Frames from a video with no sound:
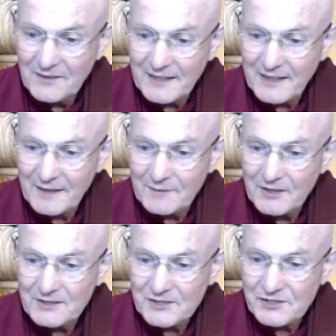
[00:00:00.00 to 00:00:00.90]
Okay, I'm
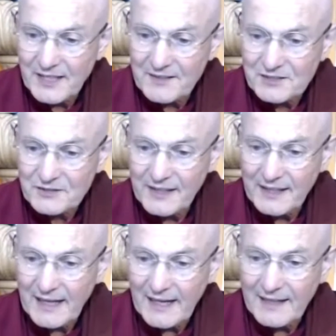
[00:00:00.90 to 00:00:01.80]
going to share the
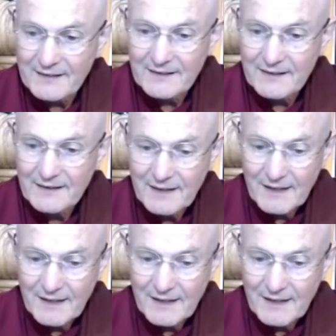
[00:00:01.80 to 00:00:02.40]
screen, and